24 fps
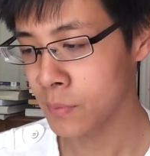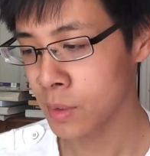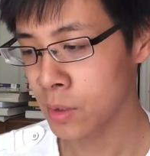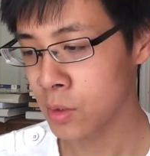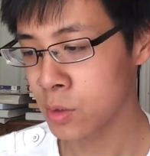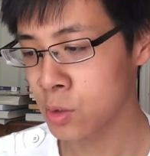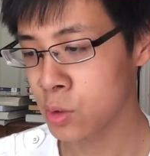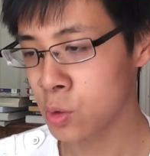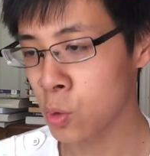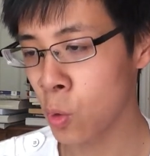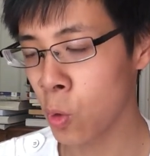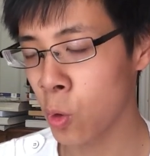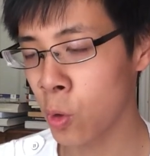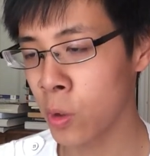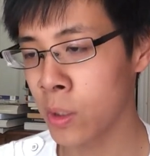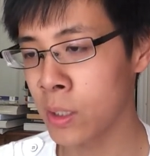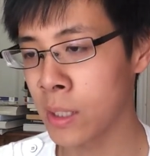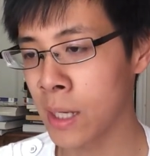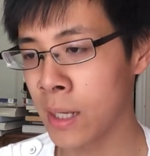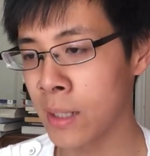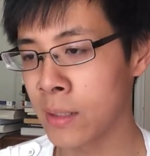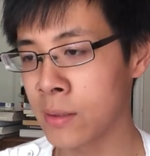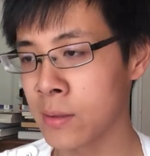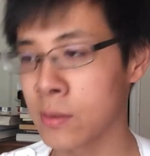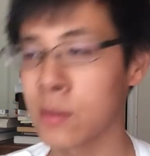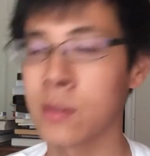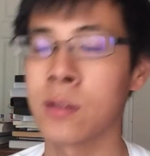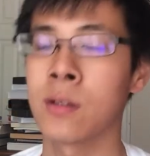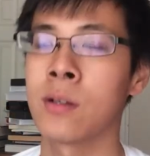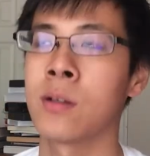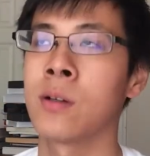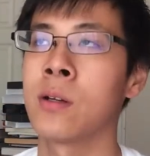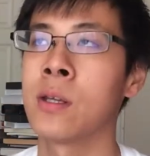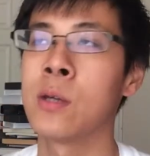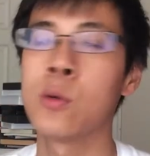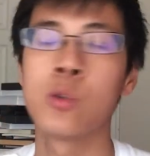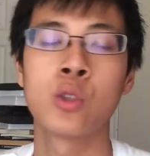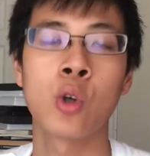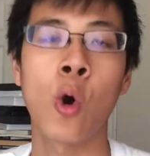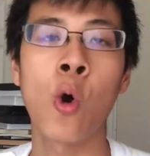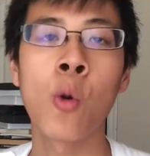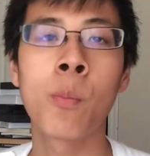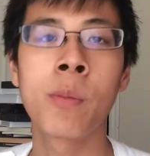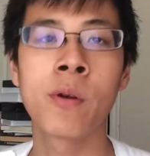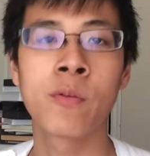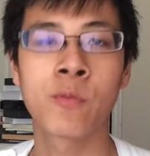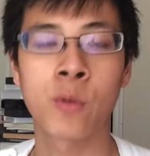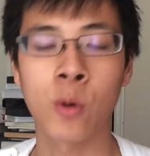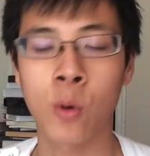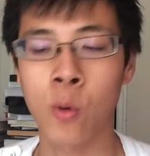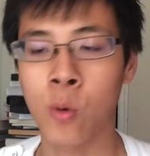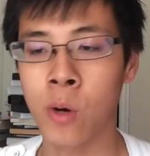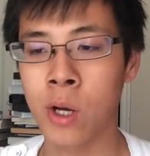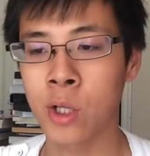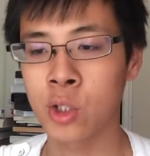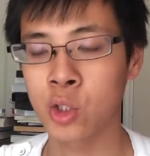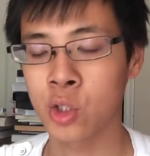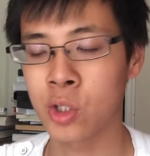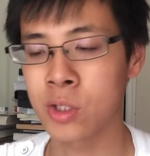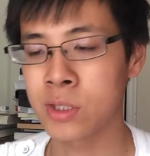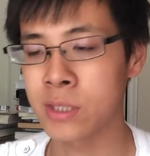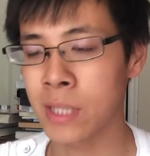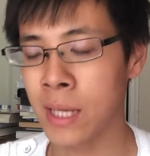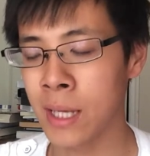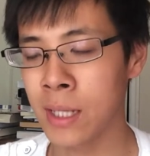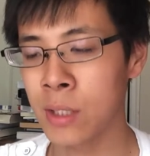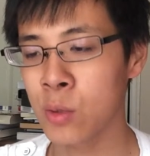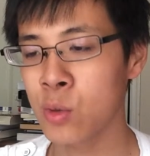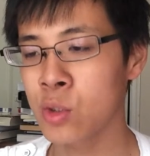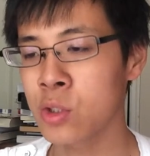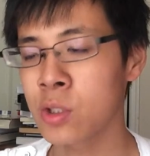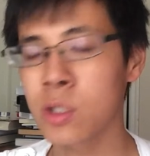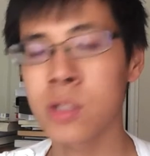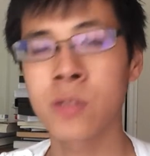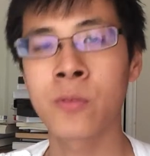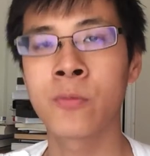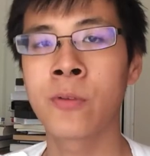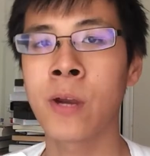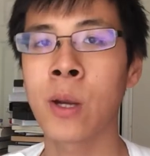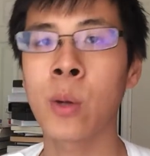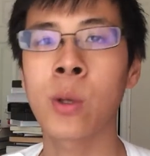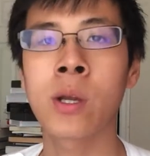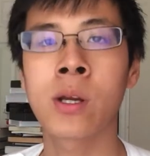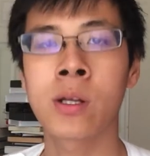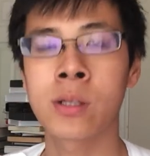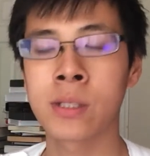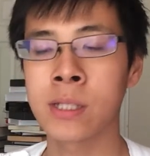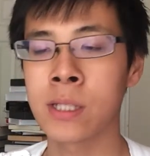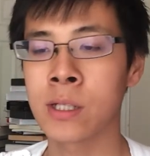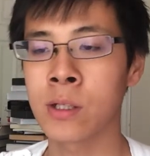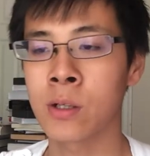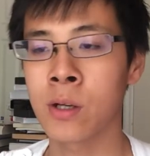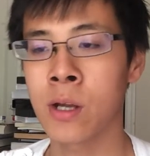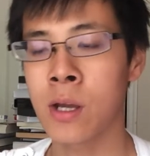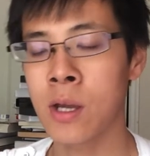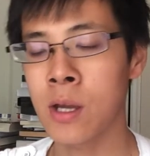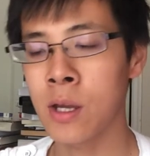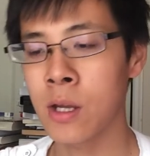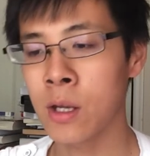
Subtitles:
story, and he was open for questions, and it was just very clear,